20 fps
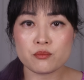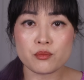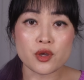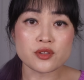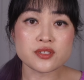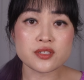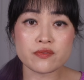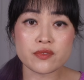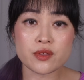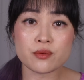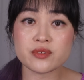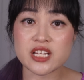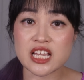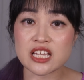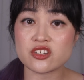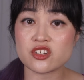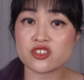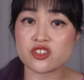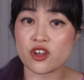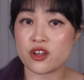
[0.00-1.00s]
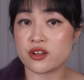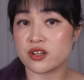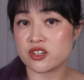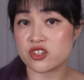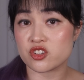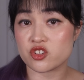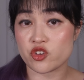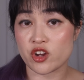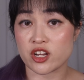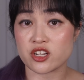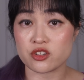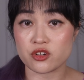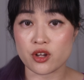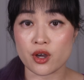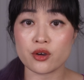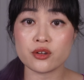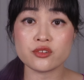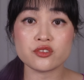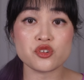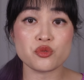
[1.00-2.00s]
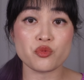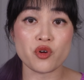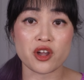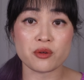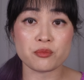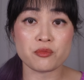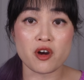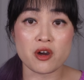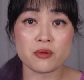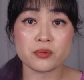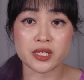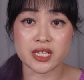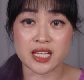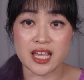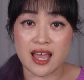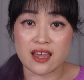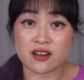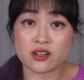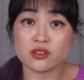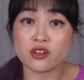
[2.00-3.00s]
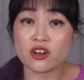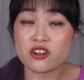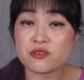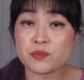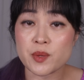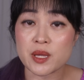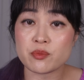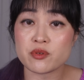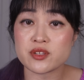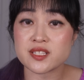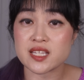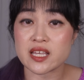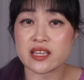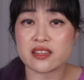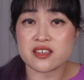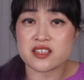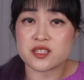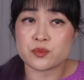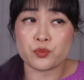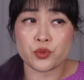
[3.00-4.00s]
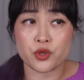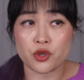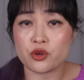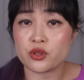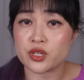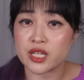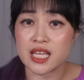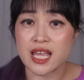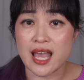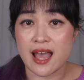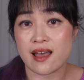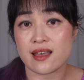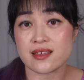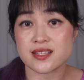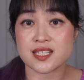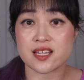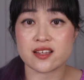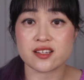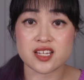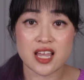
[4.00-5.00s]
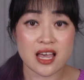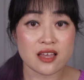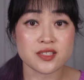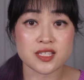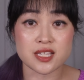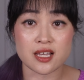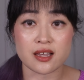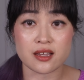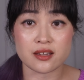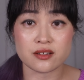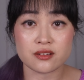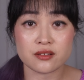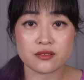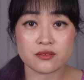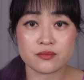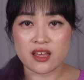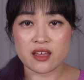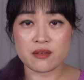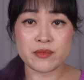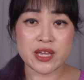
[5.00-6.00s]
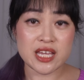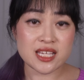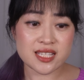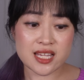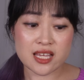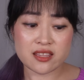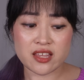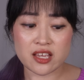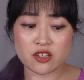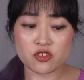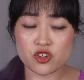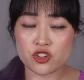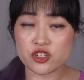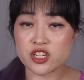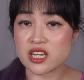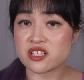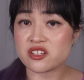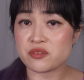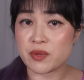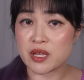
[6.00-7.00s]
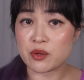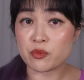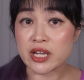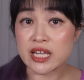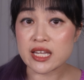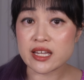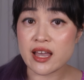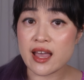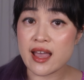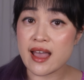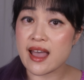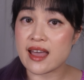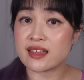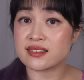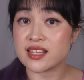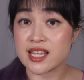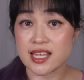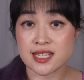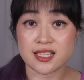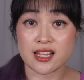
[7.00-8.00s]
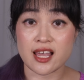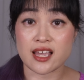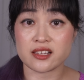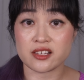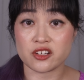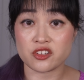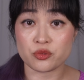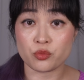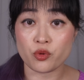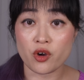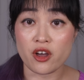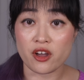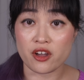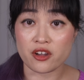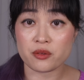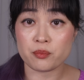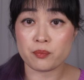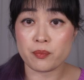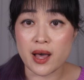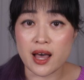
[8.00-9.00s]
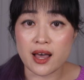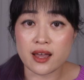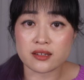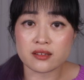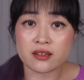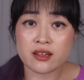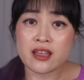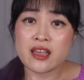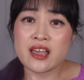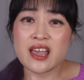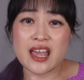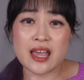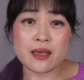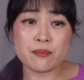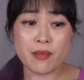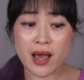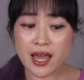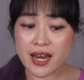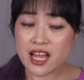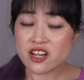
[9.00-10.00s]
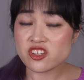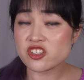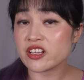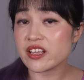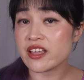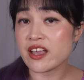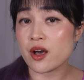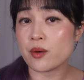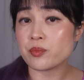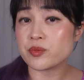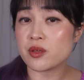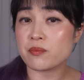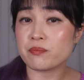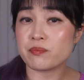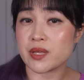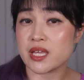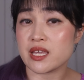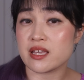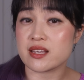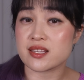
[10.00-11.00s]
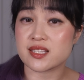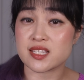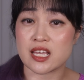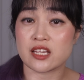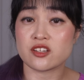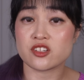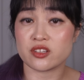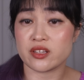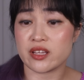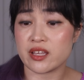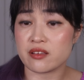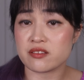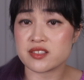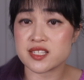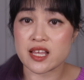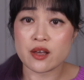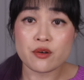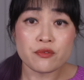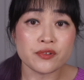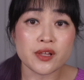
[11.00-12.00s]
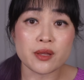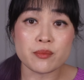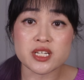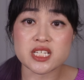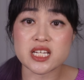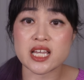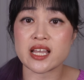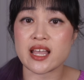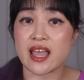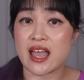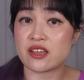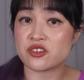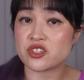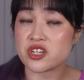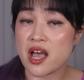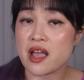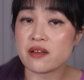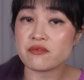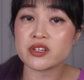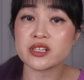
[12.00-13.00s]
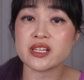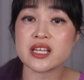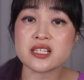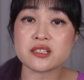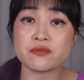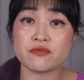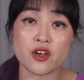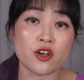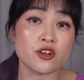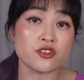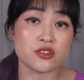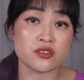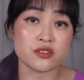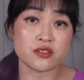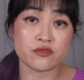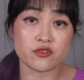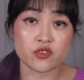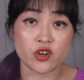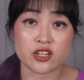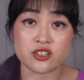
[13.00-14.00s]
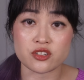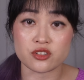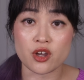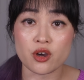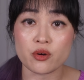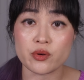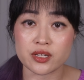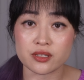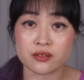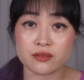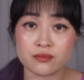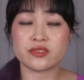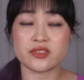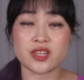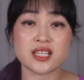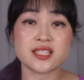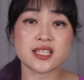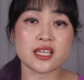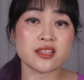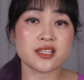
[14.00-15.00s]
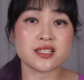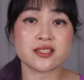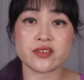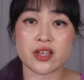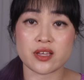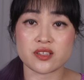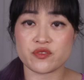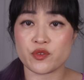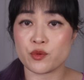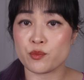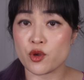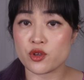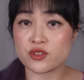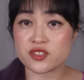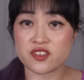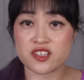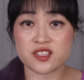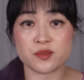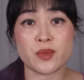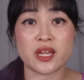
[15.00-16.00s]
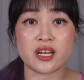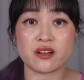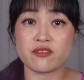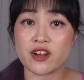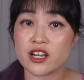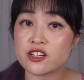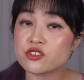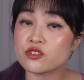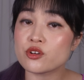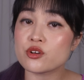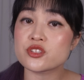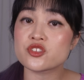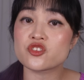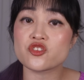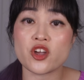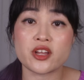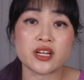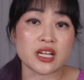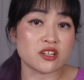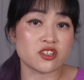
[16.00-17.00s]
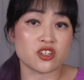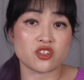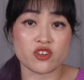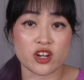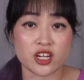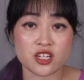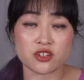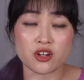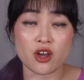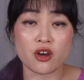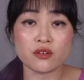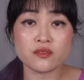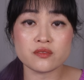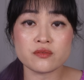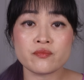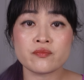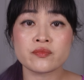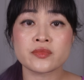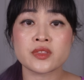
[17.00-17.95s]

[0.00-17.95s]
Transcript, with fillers: Most of them need to turn into tretinoin to work properly, and a lot of people see this purely as a downside. It means that they do tend to be weaker and less likely to work, but it might actually help them be essentially self limiting and time release versions of tretinoin. These are the steps for most cosmetic retinoids turning into tretinoin.